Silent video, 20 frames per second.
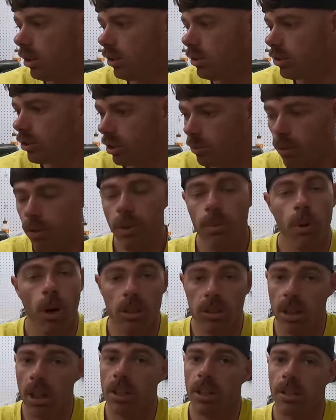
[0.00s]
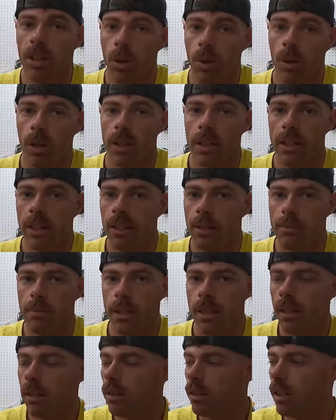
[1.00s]
Some of the parts I already know we're going to need
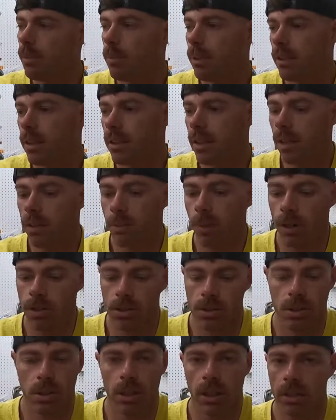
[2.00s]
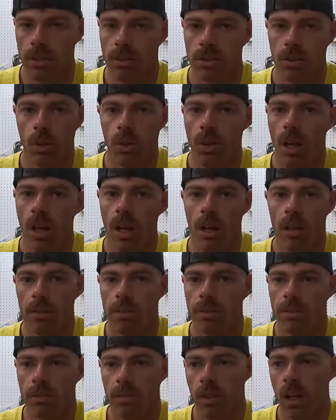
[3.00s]
immediately, but then the other parts are just going to get sold
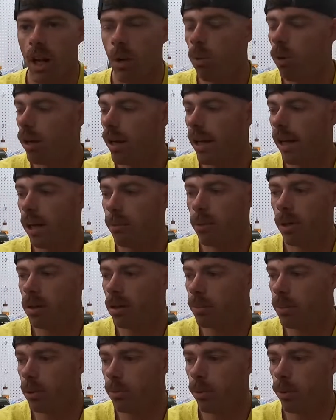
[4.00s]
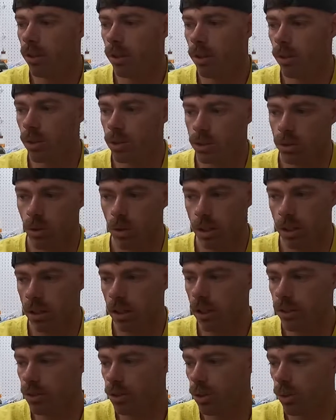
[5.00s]
off. I want to help other people that are restoring a
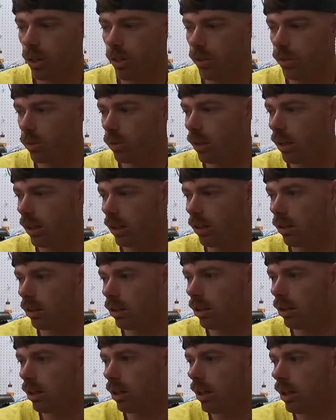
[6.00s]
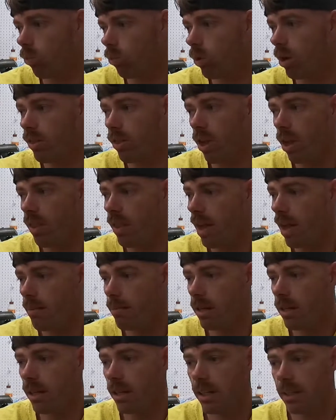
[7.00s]
928 as well. With all
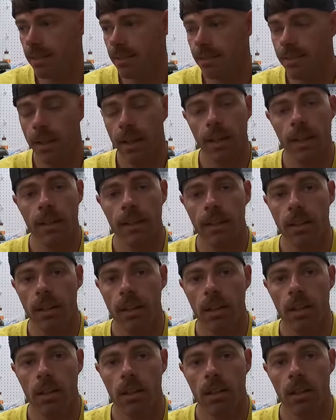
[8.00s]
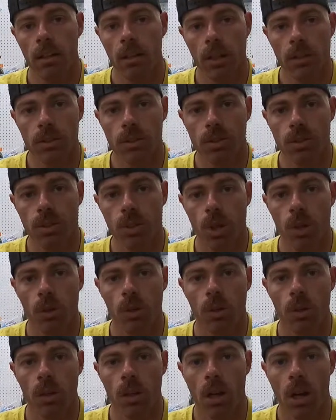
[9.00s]
that being said, let's show
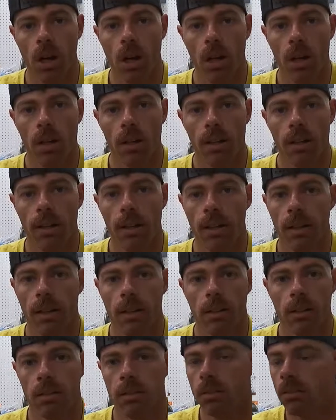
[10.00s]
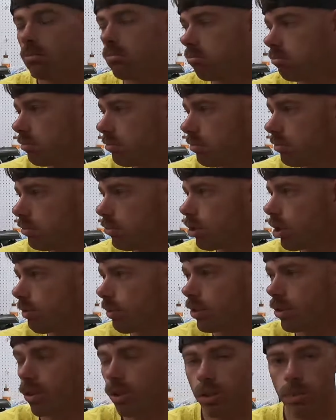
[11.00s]
you the car and
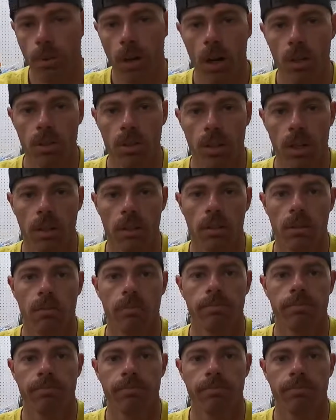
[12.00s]
jump into the project.